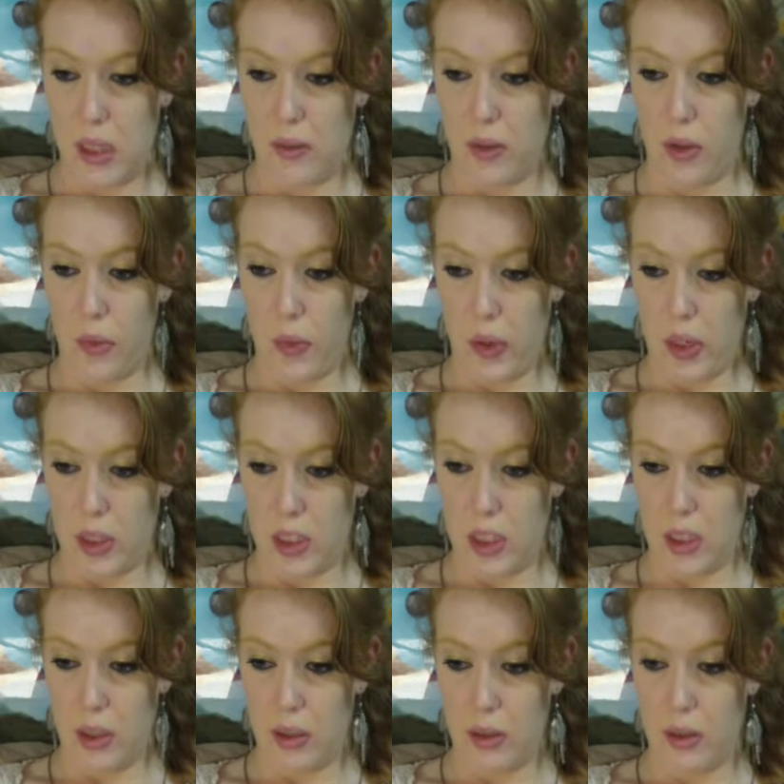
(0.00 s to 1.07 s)
If you want
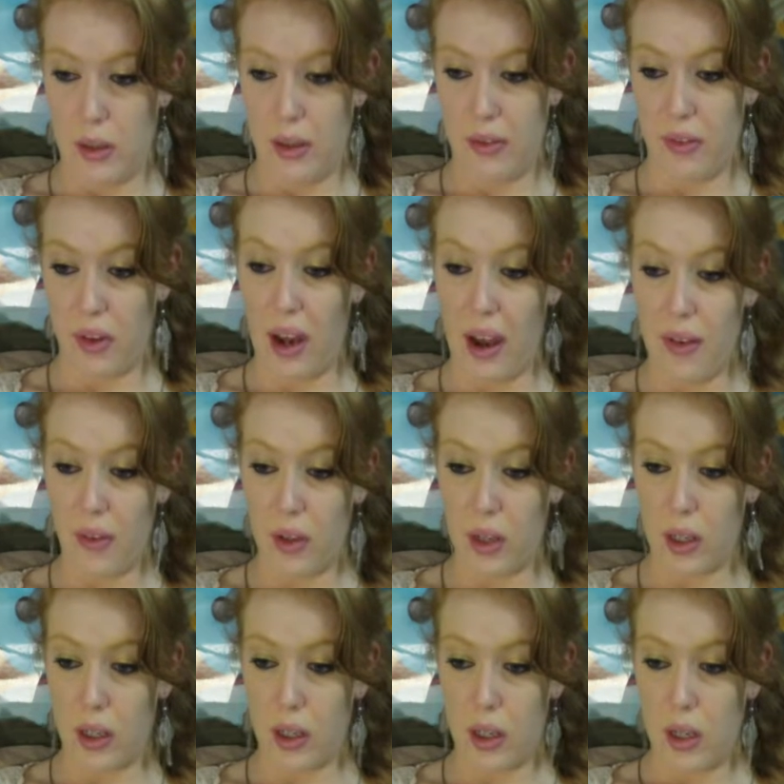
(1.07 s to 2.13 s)
to.
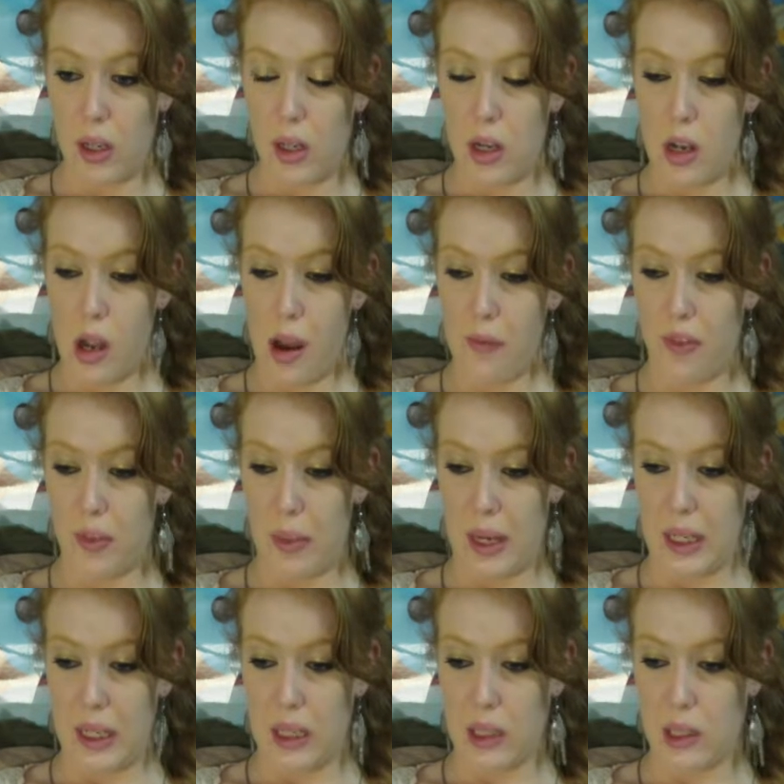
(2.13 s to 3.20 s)
Forever. Not for
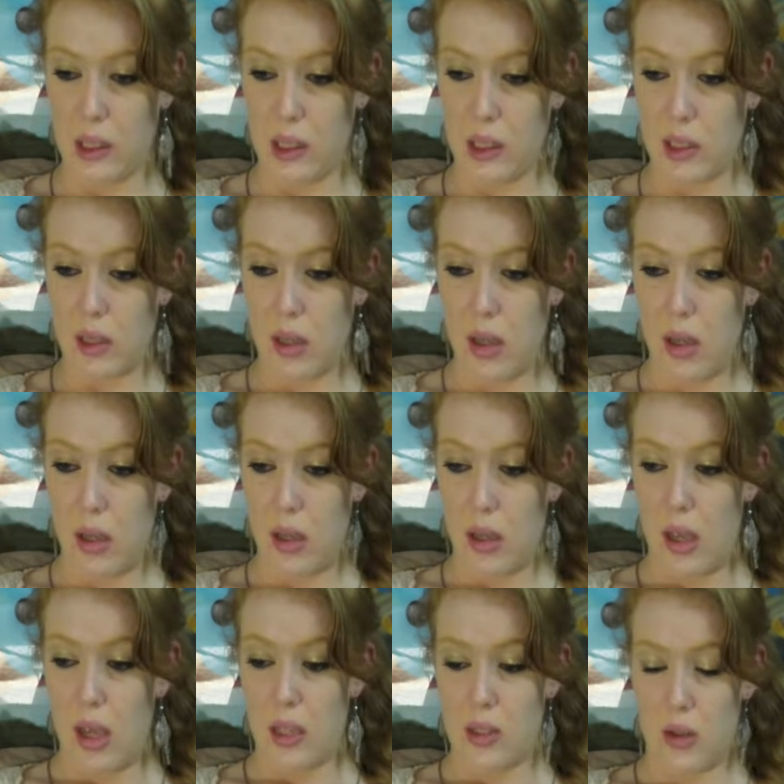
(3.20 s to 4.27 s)
many years.
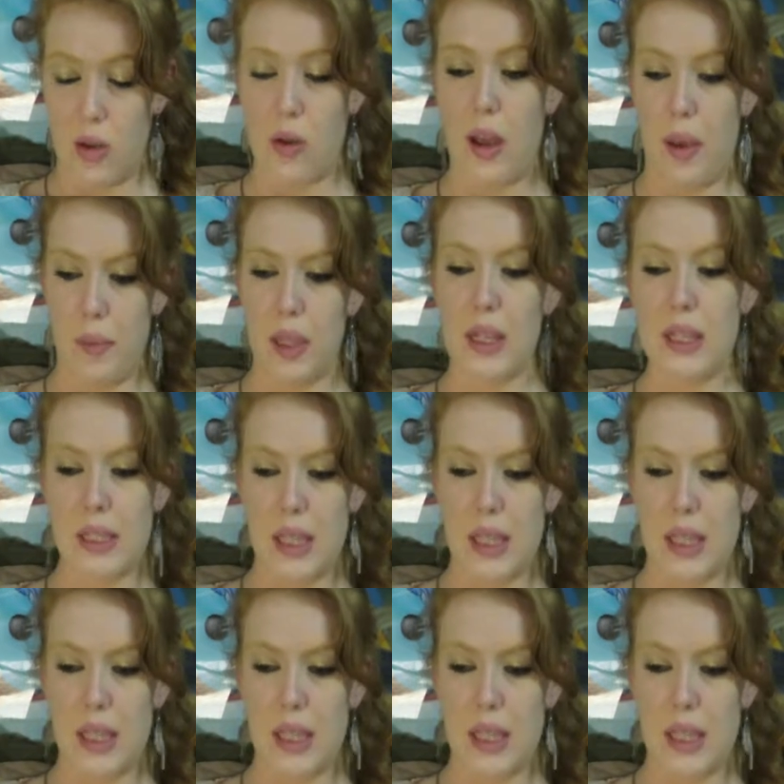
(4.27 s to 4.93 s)
So I'm gonna